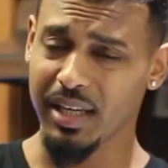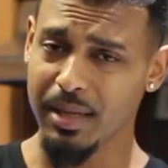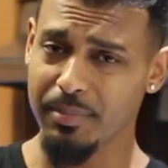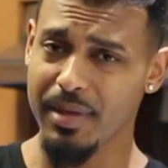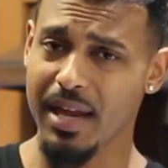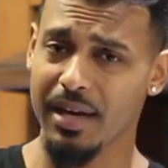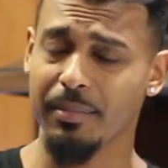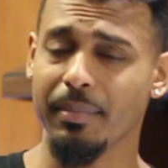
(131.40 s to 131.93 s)

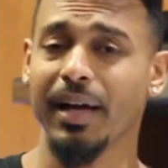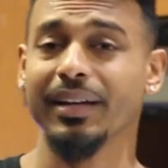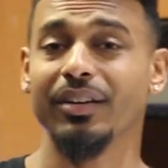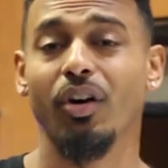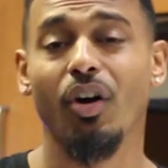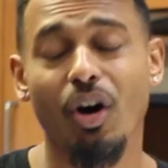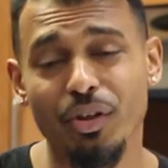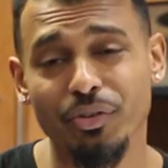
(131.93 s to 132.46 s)
Keep that in
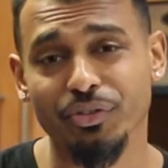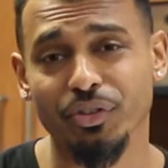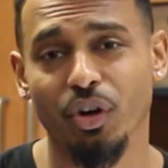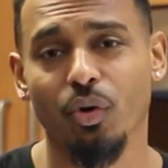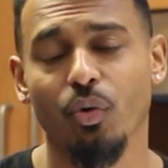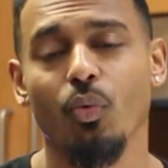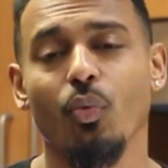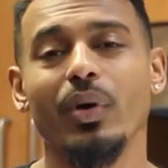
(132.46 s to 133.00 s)
mind.
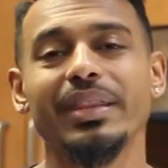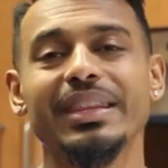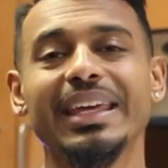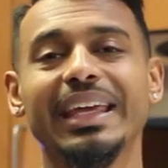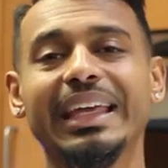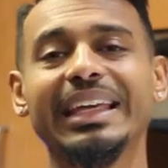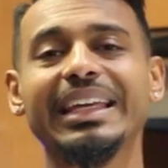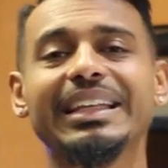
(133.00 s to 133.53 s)
Also, when
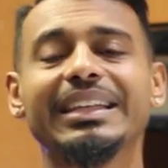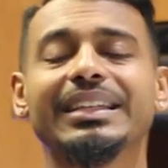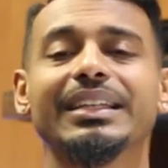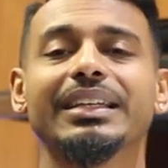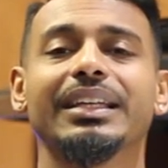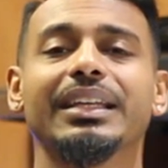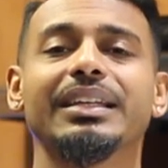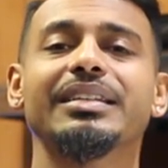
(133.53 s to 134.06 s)
they
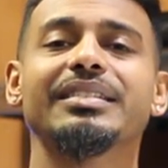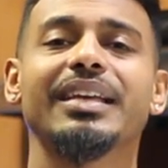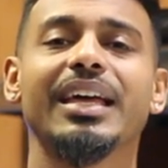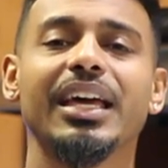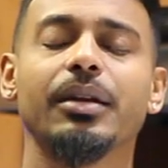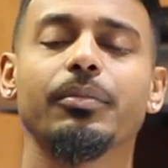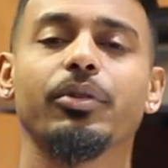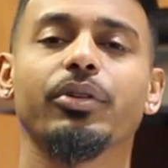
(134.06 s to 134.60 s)
eat these
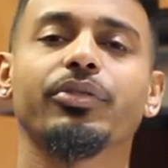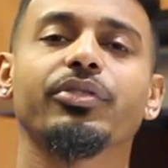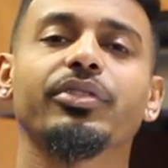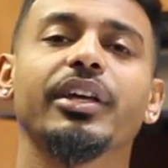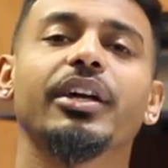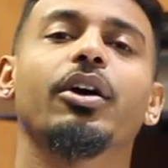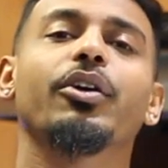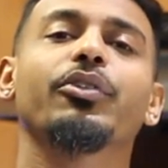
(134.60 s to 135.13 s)

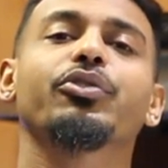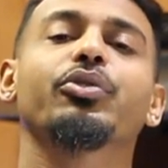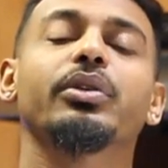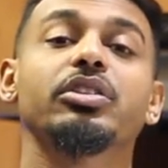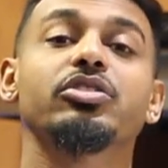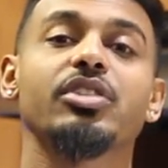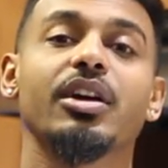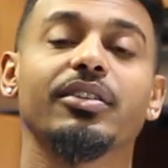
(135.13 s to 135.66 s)
animals, they
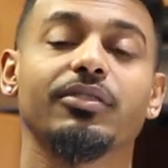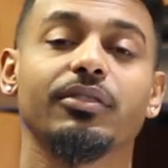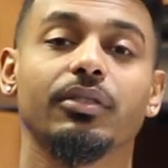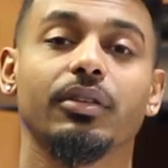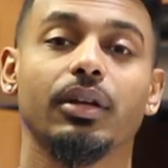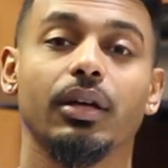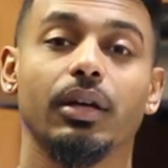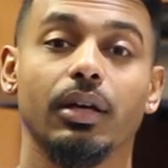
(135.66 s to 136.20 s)
also
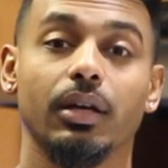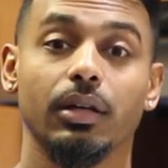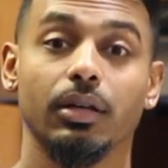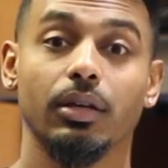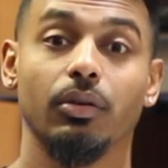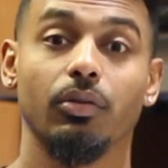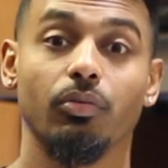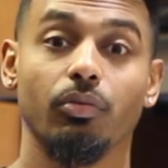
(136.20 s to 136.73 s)
ingest
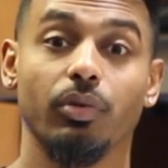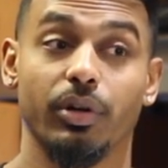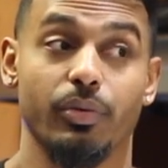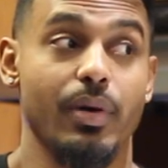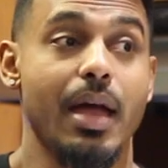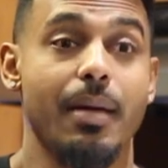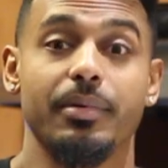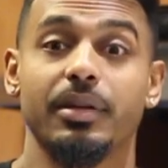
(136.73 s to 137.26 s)
what
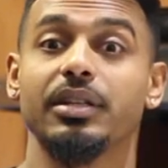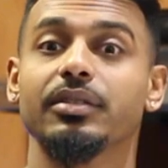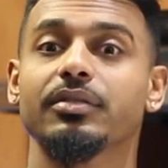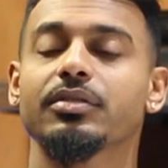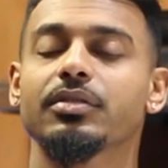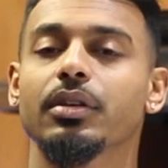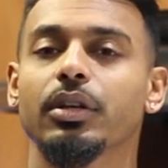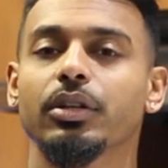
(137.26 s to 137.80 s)
a rabbit
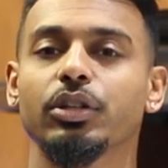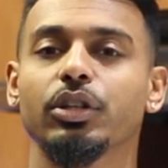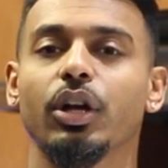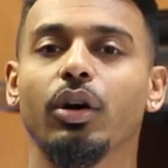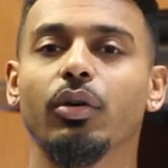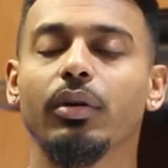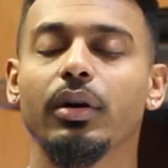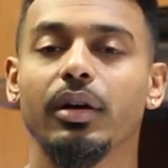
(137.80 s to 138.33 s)
eats.
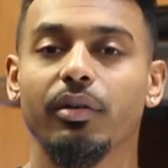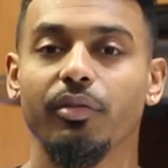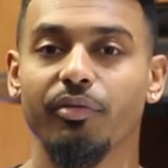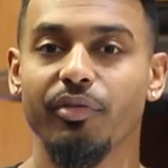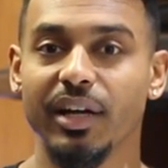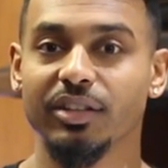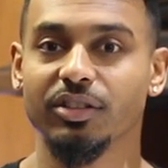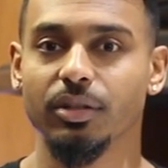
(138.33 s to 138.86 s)
You know,
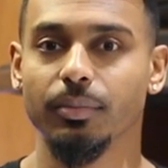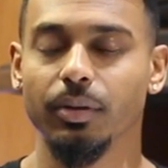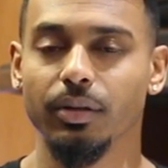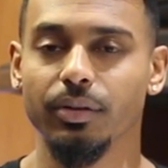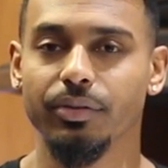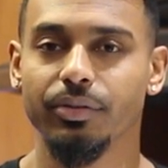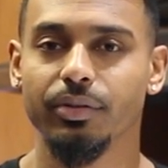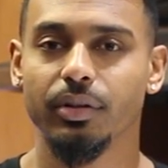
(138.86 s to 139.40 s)

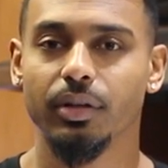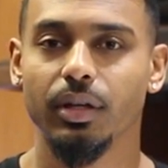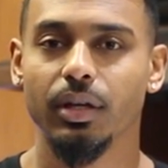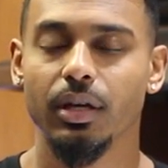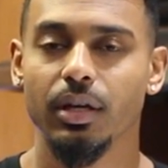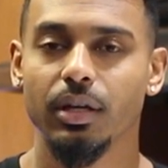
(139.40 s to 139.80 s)
vegetables,